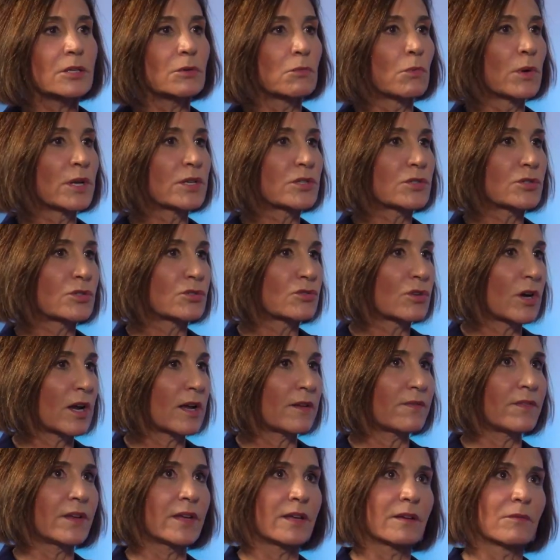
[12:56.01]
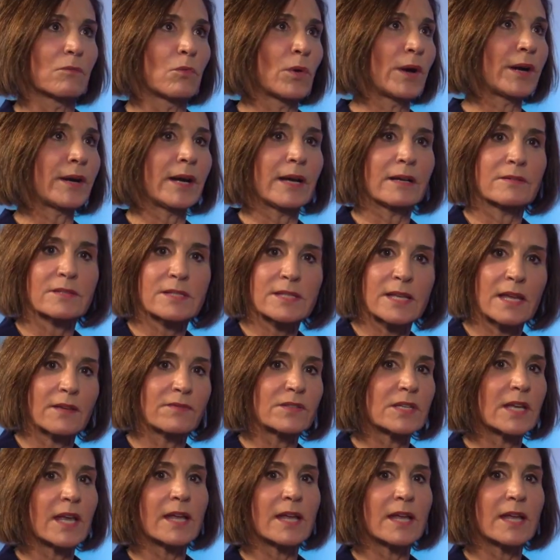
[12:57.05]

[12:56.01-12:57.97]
winter driving, warehouse safety,